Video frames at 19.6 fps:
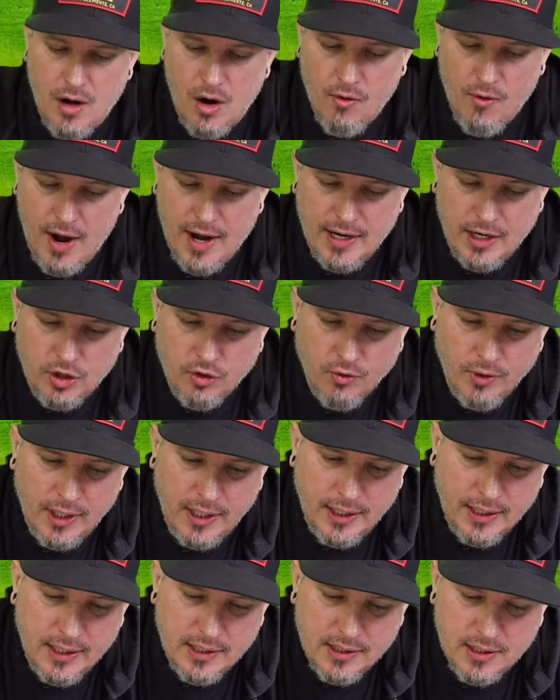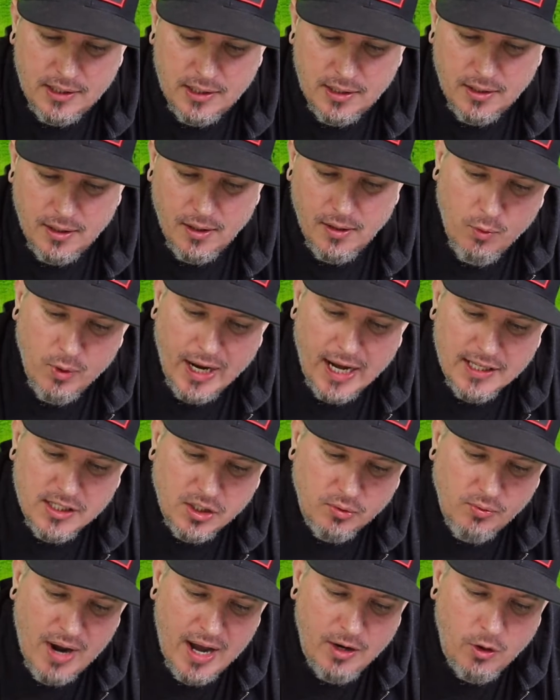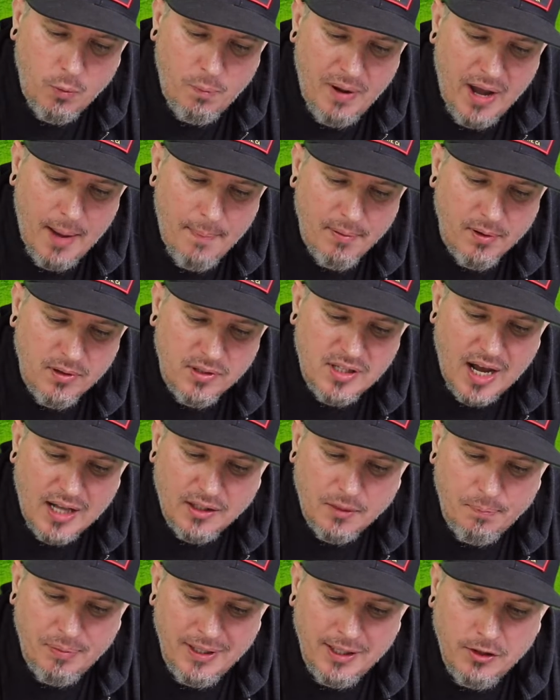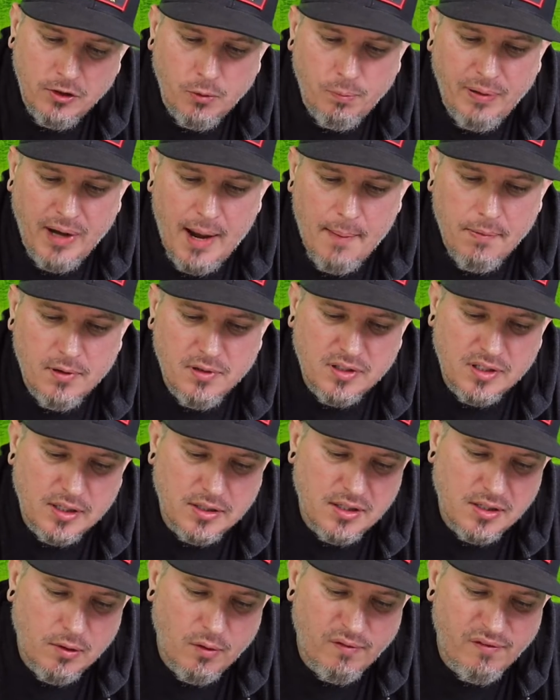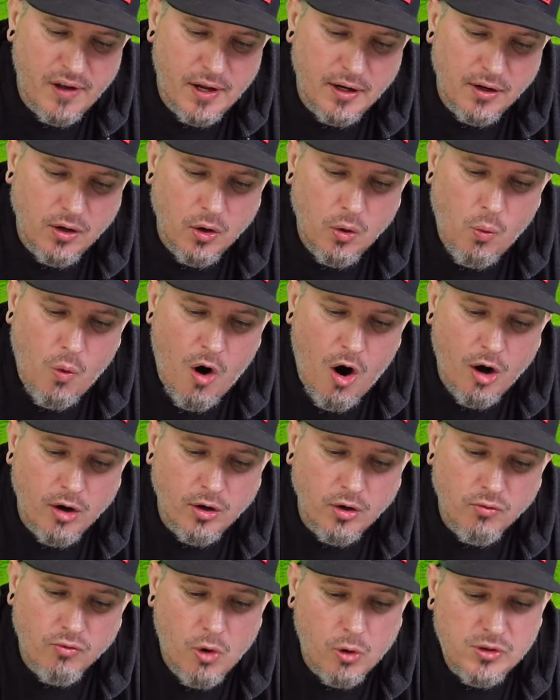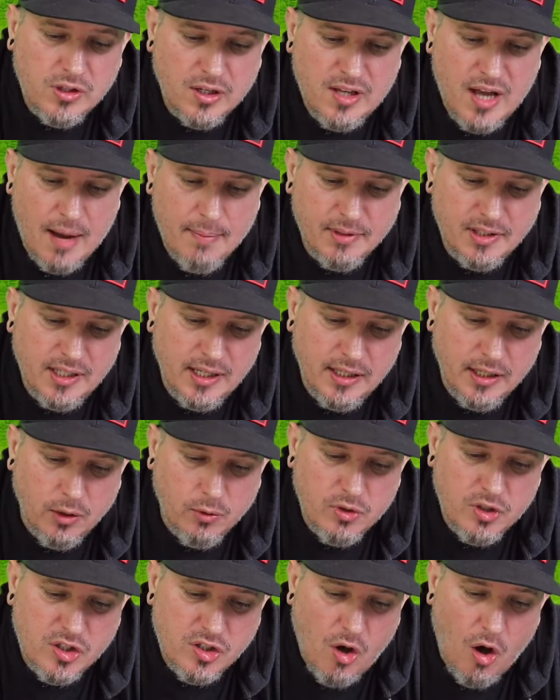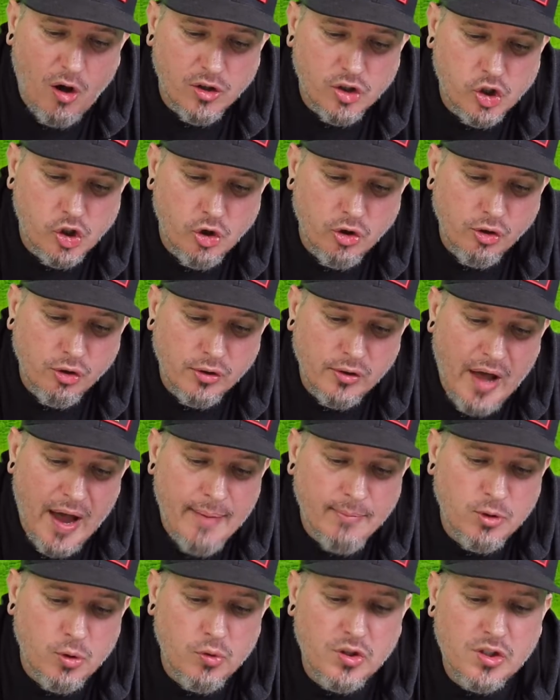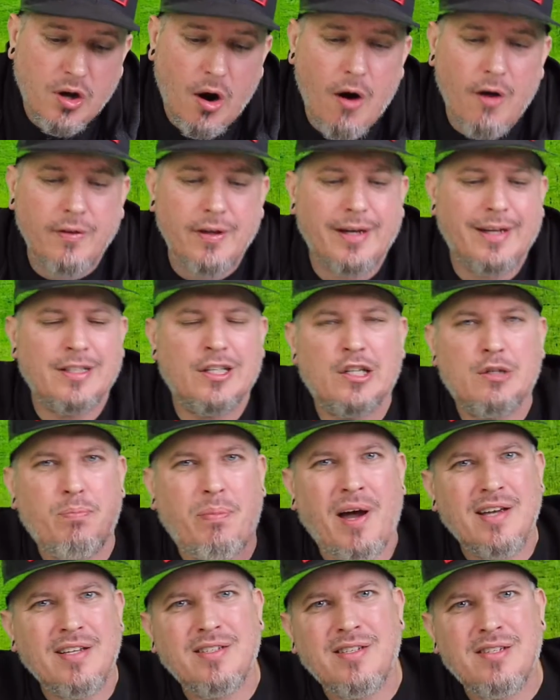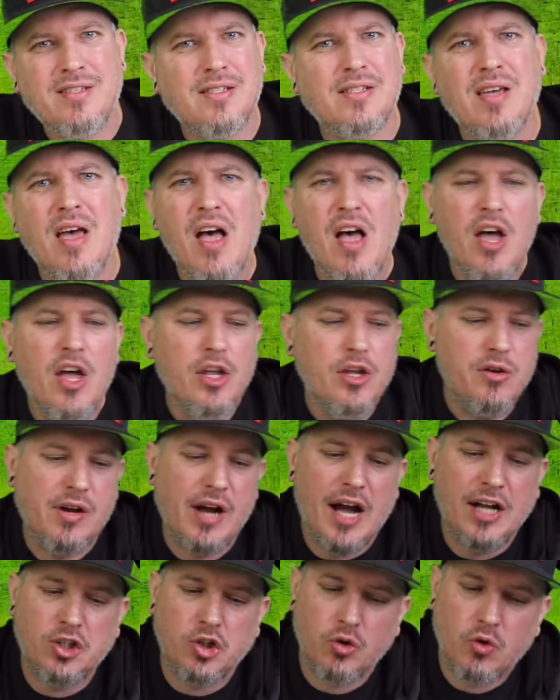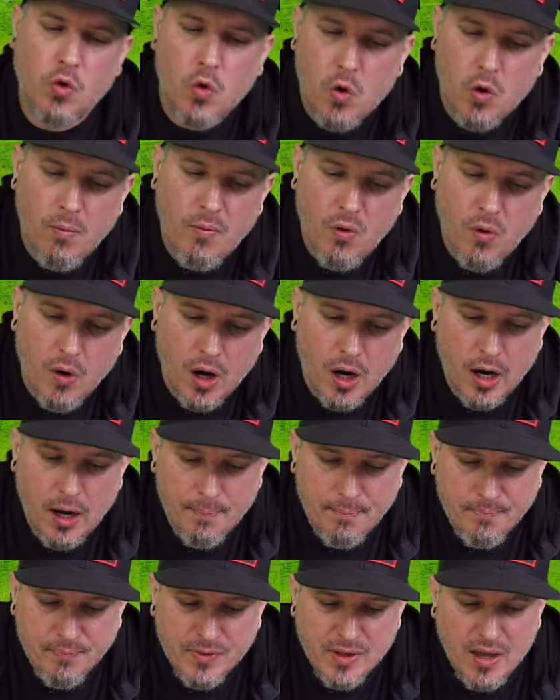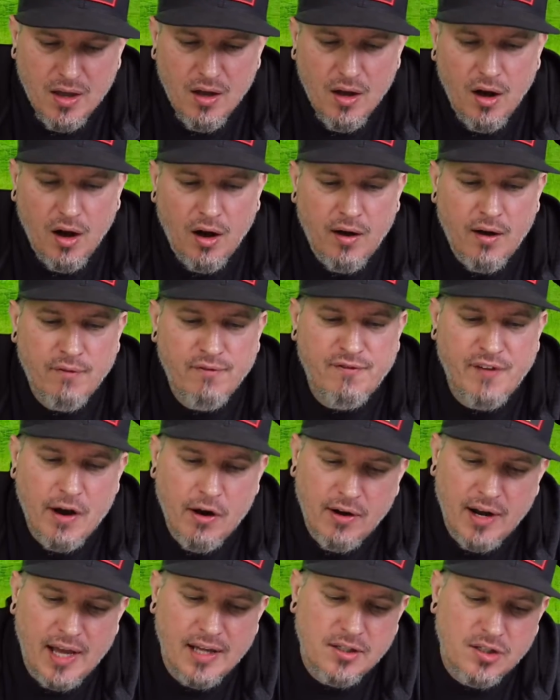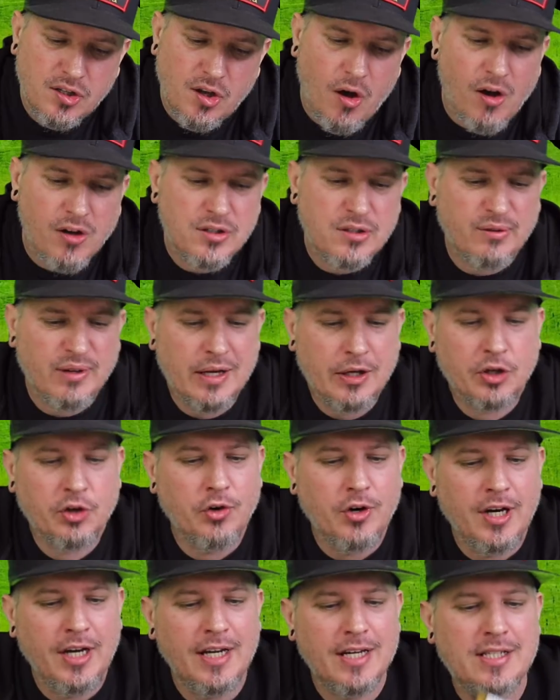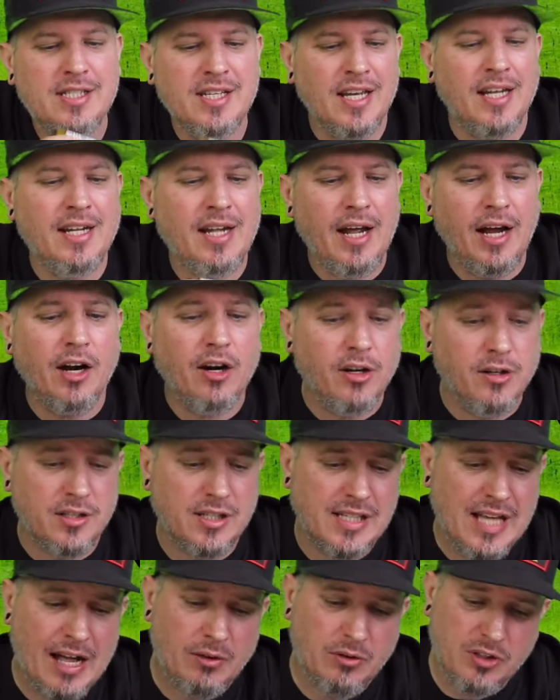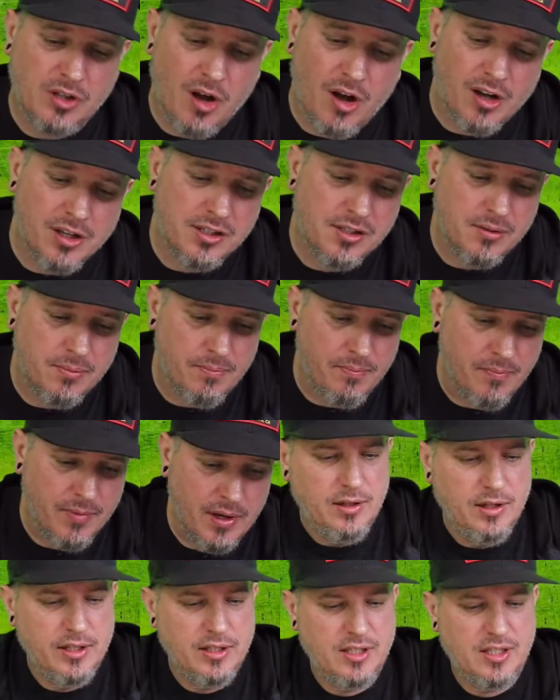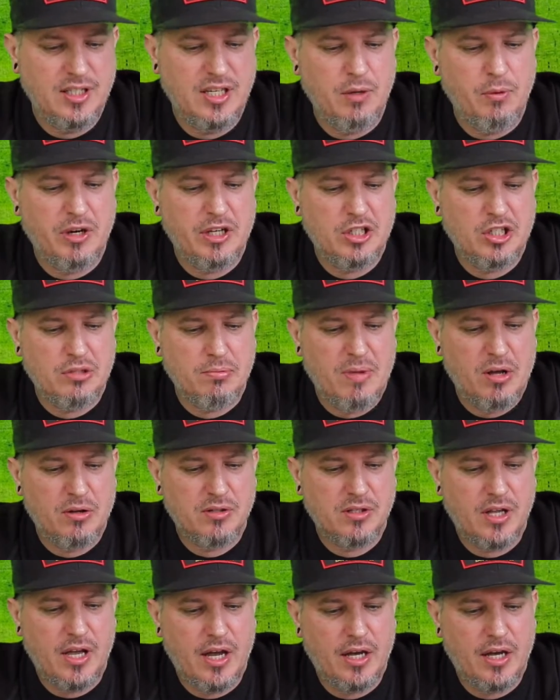All right, ingredients. We got serrano peppers, jalapeno peppers, distilled vinegar, water, roasted tomatillos, salt, sugar, lime juice, garlic, and spices. You got your normal verde sauce ingredients in there. Sounds awesome. Let's see what it smells